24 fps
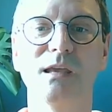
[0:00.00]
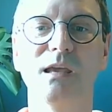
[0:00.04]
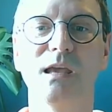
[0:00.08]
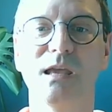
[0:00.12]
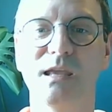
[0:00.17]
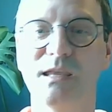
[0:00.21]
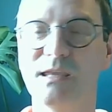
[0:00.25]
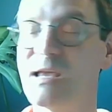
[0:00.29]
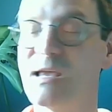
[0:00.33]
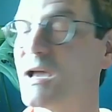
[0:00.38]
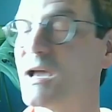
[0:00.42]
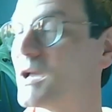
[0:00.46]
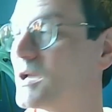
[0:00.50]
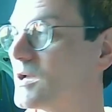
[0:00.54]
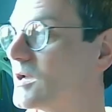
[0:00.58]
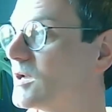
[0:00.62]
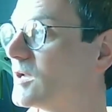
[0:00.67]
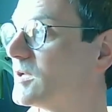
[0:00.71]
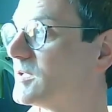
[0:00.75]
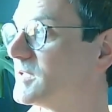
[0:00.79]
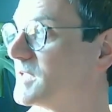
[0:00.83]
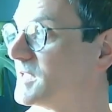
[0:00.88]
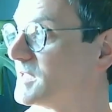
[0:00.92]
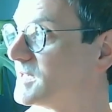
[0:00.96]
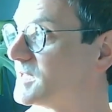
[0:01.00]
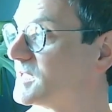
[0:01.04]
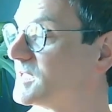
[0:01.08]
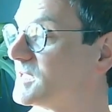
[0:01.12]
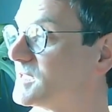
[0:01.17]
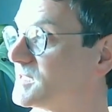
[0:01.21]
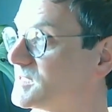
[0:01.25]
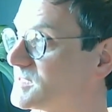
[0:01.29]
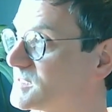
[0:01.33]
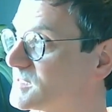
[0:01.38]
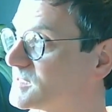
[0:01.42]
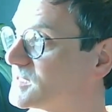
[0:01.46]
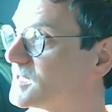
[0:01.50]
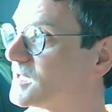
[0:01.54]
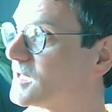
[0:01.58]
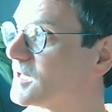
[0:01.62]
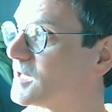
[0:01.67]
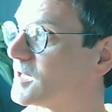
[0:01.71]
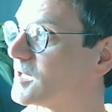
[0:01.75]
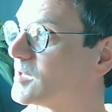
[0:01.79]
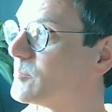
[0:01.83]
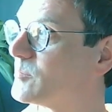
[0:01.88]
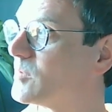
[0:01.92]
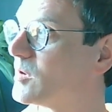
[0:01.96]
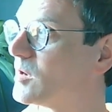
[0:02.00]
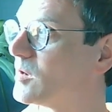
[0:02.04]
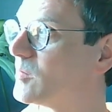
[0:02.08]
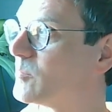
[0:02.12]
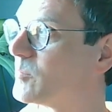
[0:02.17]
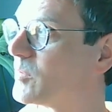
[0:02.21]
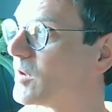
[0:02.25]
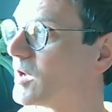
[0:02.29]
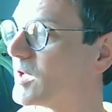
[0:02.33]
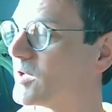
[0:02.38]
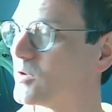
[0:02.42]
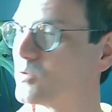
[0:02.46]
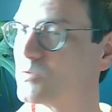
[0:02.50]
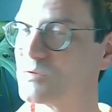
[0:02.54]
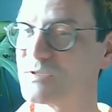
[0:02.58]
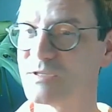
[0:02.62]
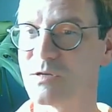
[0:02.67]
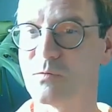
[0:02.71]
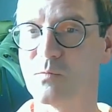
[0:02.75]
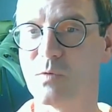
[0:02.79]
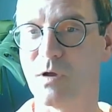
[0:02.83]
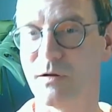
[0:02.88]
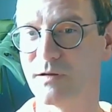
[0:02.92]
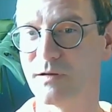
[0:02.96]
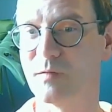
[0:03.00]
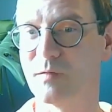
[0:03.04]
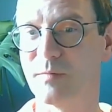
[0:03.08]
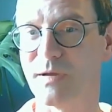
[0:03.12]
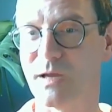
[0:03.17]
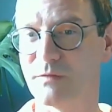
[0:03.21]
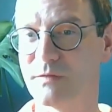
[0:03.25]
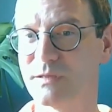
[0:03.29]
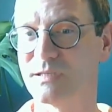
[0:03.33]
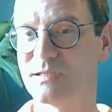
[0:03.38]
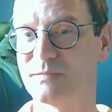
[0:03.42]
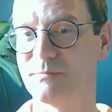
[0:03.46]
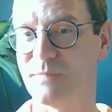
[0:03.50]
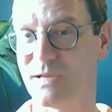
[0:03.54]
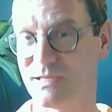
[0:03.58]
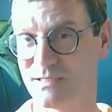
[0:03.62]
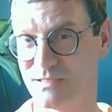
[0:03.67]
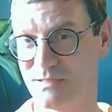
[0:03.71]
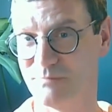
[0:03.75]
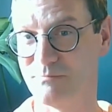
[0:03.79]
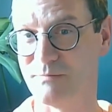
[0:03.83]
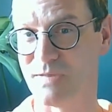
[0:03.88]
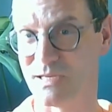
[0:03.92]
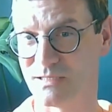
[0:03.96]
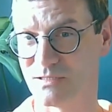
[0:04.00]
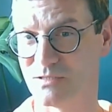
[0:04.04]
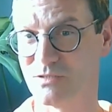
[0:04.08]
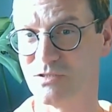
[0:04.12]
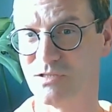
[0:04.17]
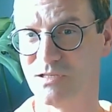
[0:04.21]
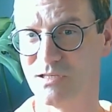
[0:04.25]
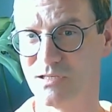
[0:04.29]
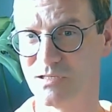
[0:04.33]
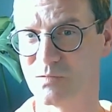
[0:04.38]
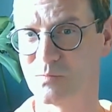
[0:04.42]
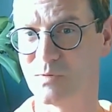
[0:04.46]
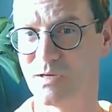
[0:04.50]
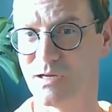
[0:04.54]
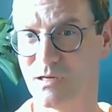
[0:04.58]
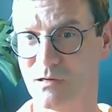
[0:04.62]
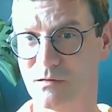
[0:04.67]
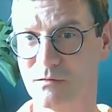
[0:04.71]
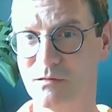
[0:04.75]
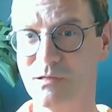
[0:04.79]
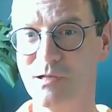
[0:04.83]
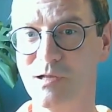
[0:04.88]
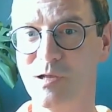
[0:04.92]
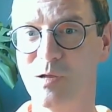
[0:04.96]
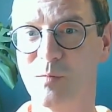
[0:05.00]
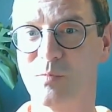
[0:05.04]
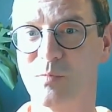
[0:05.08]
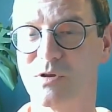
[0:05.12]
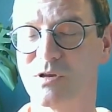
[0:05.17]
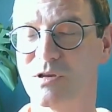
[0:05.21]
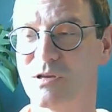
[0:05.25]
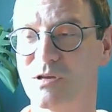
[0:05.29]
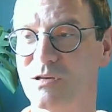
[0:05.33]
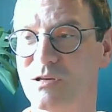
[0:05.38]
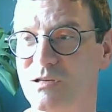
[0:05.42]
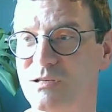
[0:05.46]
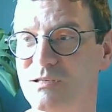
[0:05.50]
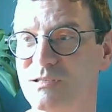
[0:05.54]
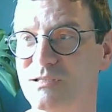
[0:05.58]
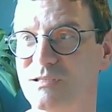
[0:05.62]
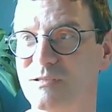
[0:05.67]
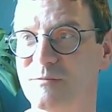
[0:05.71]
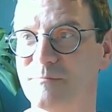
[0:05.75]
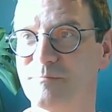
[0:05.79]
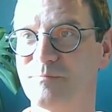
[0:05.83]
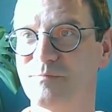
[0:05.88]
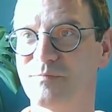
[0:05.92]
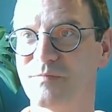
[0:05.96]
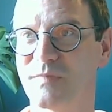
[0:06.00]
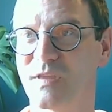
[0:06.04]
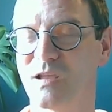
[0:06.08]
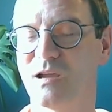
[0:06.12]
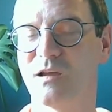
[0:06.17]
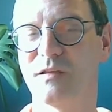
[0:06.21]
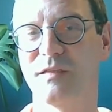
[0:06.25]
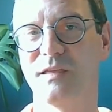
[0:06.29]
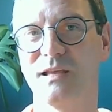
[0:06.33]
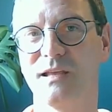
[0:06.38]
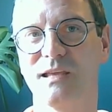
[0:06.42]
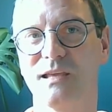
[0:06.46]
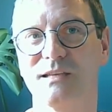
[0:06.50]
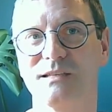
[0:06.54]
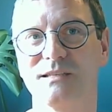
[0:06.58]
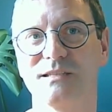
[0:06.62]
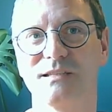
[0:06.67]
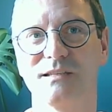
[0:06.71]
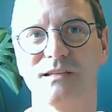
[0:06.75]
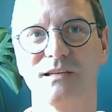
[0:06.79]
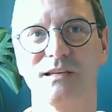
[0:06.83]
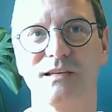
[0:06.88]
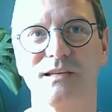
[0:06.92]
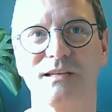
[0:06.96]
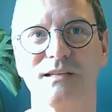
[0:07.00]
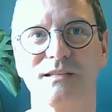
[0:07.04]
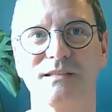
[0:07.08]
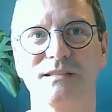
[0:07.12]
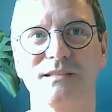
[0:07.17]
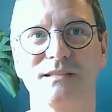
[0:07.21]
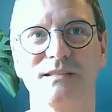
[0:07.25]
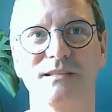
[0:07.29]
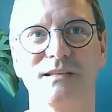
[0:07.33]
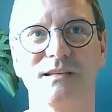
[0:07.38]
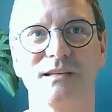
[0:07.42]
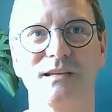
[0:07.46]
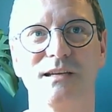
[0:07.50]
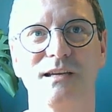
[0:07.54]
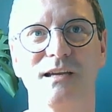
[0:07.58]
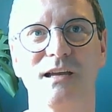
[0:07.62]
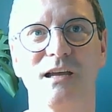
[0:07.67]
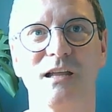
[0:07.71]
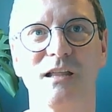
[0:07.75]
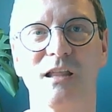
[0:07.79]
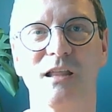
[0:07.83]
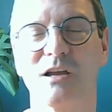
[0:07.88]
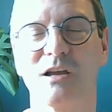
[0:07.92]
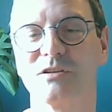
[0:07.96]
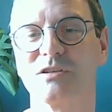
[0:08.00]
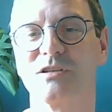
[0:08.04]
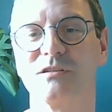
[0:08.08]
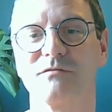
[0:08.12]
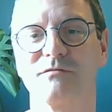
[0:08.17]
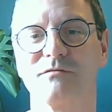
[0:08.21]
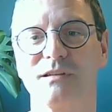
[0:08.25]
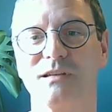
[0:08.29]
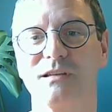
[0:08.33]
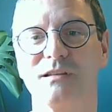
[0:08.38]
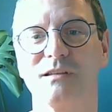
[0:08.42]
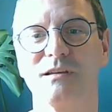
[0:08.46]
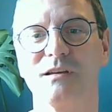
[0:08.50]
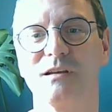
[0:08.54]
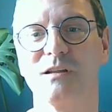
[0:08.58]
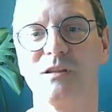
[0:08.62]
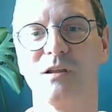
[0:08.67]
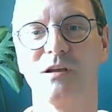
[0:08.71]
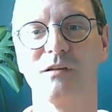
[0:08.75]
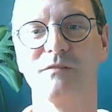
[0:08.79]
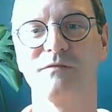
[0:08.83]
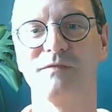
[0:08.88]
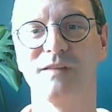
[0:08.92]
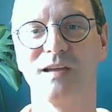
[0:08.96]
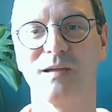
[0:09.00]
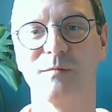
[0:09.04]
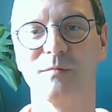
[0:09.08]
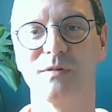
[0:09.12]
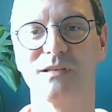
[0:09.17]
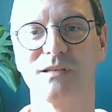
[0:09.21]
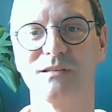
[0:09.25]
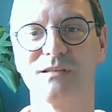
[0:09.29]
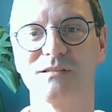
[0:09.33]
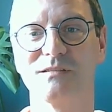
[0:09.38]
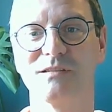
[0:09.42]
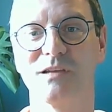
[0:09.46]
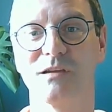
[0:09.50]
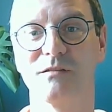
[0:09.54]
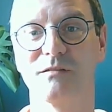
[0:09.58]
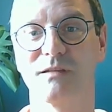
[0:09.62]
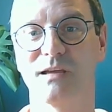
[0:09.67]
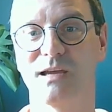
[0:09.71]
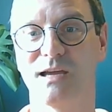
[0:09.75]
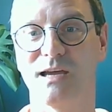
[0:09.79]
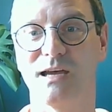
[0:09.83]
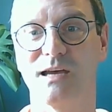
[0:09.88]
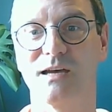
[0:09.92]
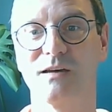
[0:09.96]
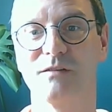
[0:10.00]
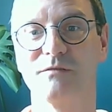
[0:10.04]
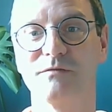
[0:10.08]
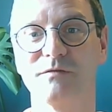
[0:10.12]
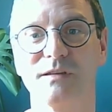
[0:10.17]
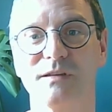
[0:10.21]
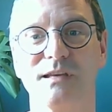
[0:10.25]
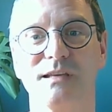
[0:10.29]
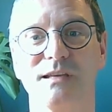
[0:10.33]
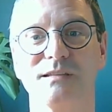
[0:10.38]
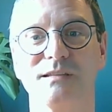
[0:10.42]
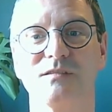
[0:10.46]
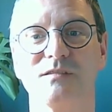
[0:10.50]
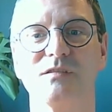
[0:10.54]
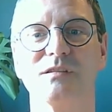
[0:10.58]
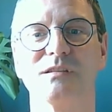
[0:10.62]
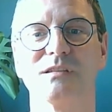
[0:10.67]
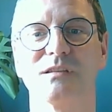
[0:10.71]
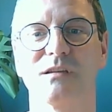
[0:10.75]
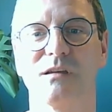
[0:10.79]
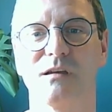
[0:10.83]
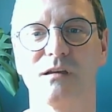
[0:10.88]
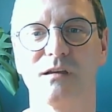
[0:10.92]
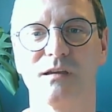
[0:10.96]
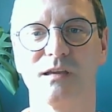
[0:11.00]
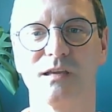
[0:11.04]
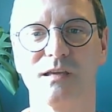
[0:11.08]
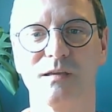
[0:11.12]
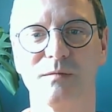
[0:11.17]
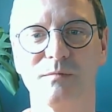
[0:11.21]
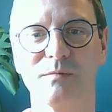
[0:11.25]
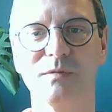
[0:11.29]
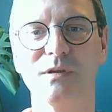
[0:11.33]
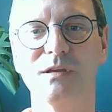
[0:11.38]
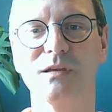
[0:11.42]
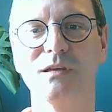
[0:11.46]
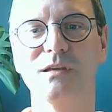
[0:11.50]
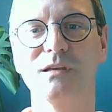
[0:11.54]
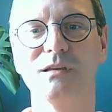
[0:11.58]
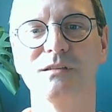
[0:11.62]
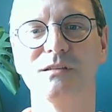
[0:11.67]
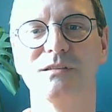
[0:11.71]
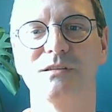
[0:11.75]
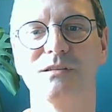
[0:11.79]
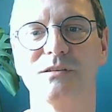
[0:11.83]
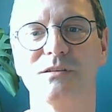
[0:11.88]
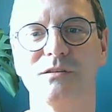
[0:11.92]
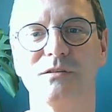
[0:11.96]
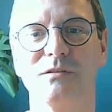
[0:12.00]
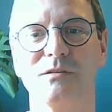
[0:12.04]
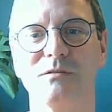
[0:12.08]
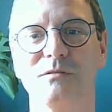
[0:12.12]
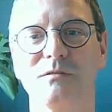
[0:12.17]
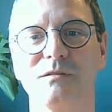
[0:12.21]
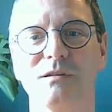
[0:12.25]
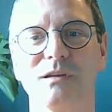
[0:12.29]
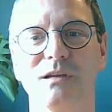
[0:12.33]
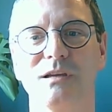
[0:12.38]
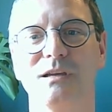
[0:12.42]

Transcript: Yeah, it is. But I also worry about this messaging as well, because I think it's a luxury that a lot of families don't have, is the time to